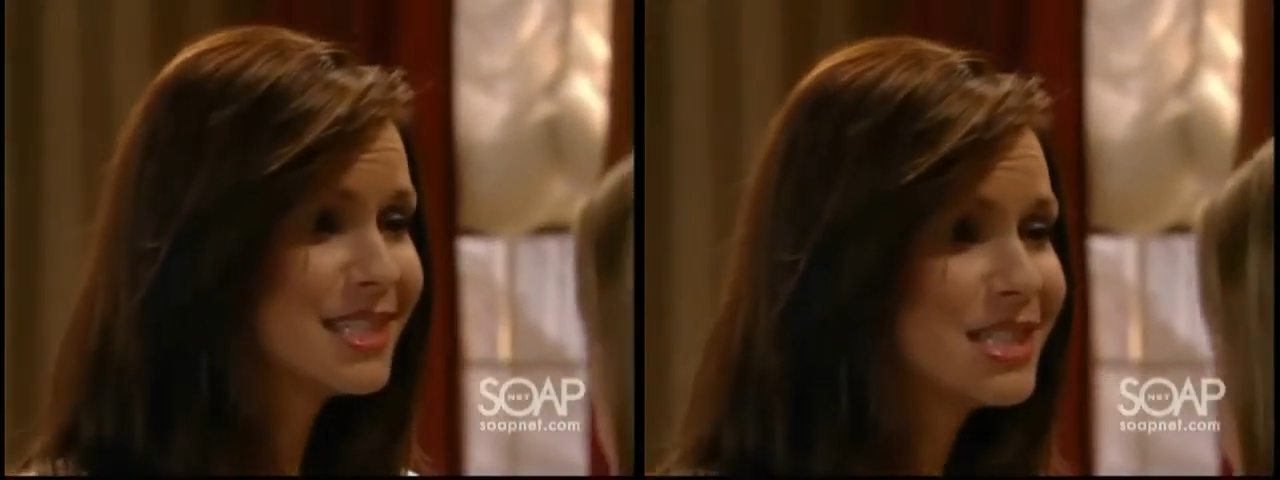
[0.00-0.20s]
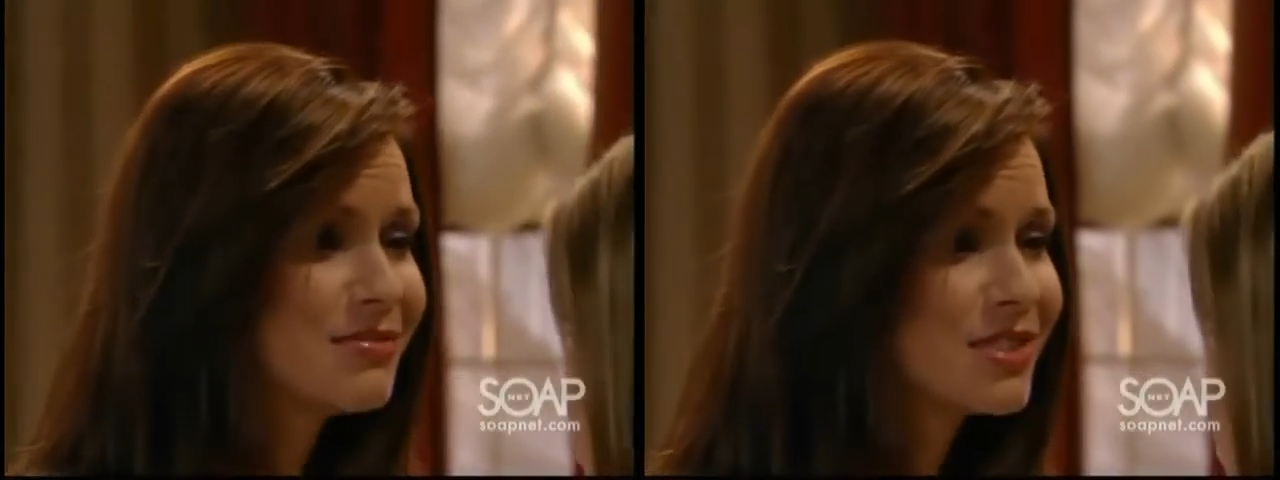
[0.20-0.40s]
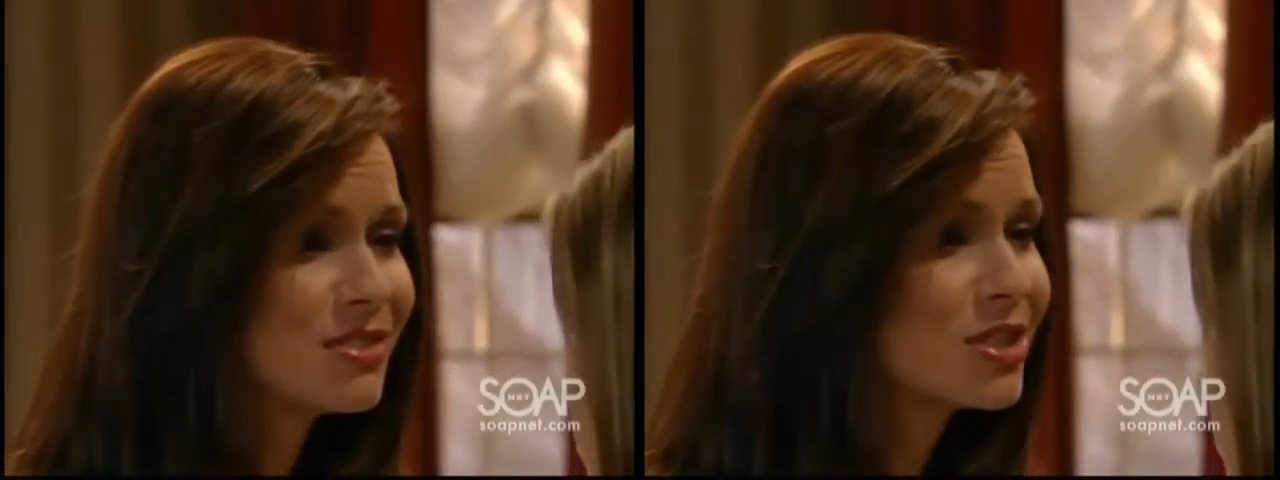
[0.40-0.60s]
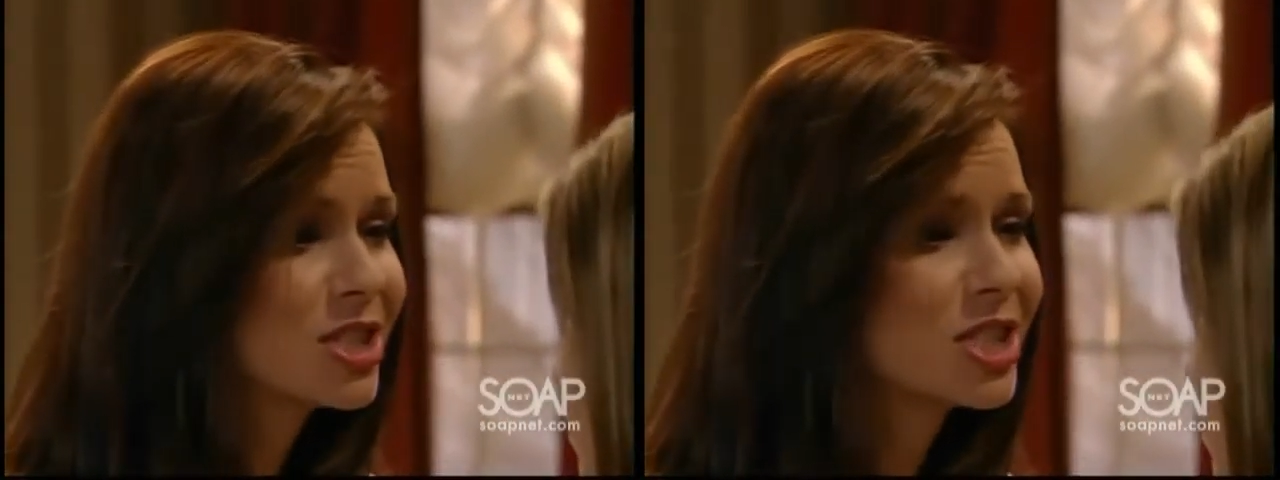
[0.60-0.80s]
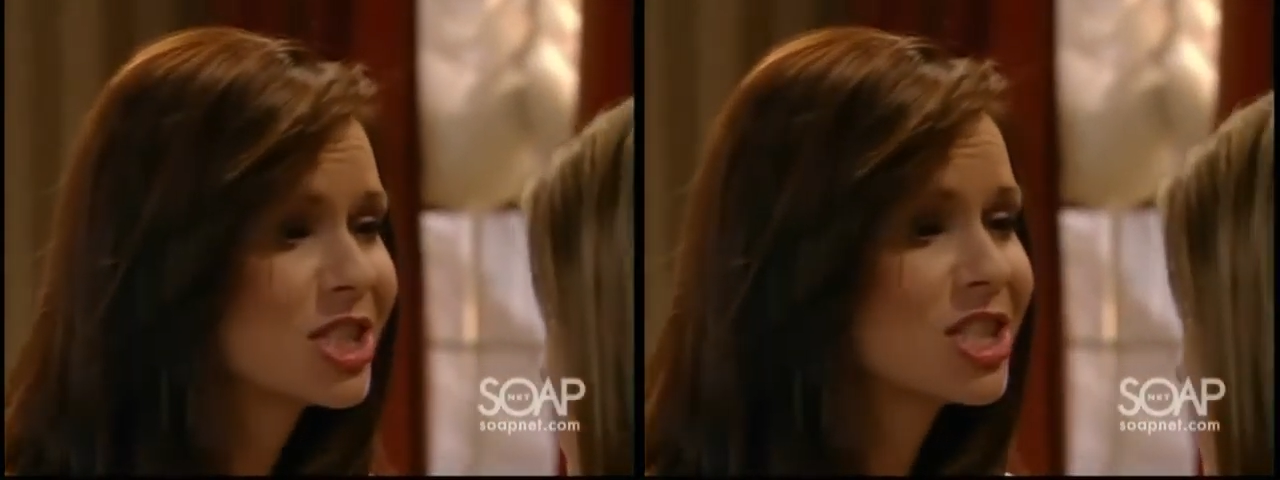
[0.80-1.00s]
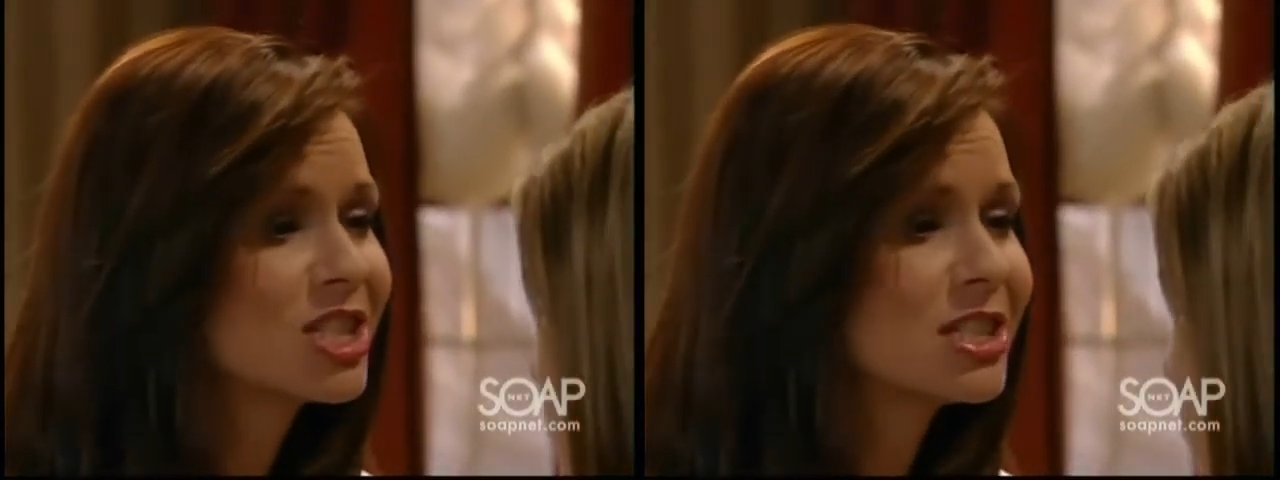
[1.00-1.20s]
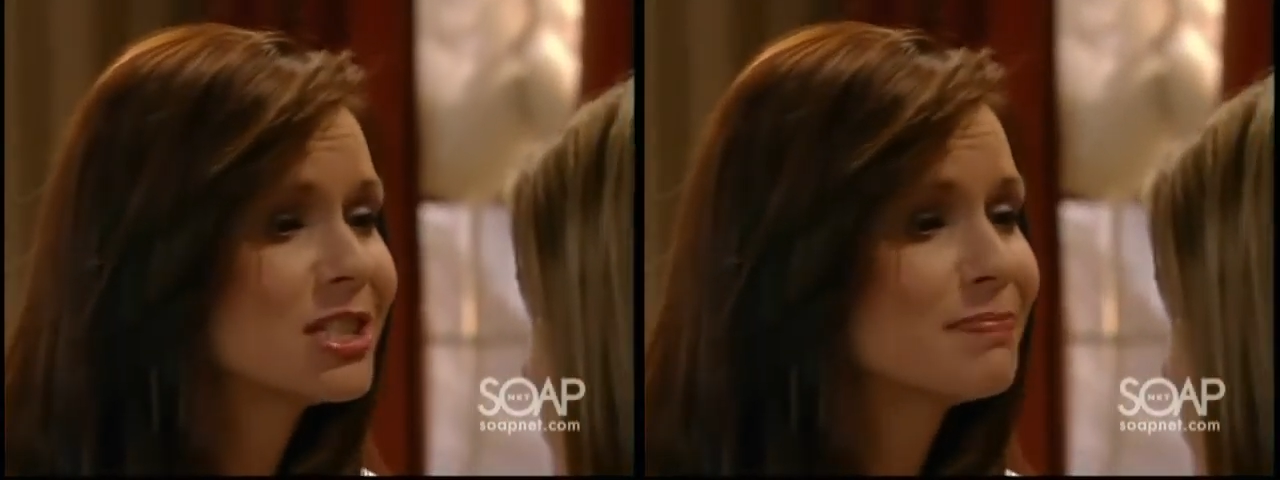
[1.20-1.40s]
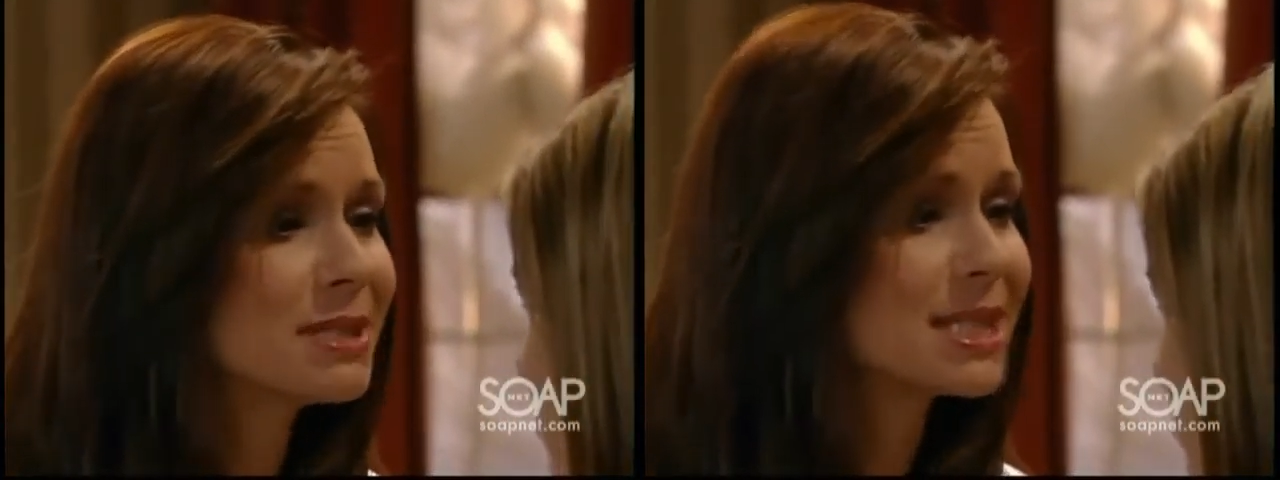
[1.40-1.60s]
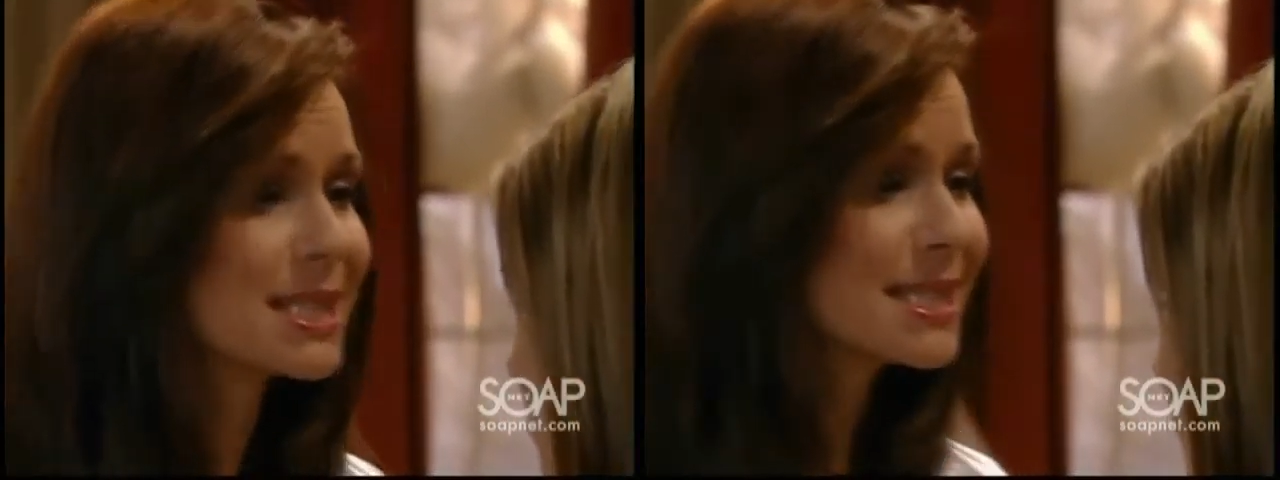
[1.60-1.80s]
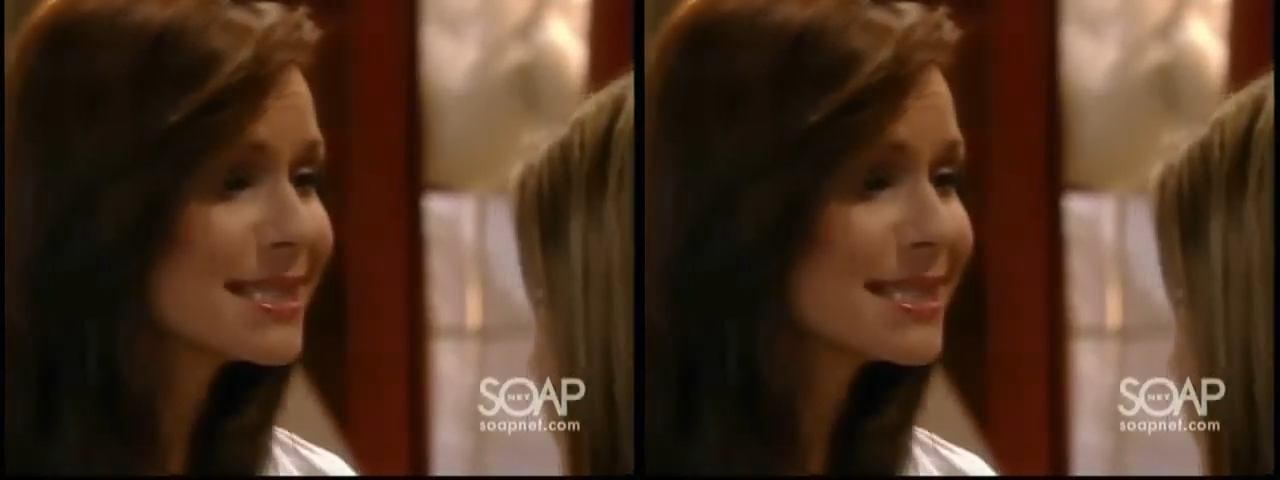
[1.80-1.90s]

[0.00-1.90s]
tough go shopping.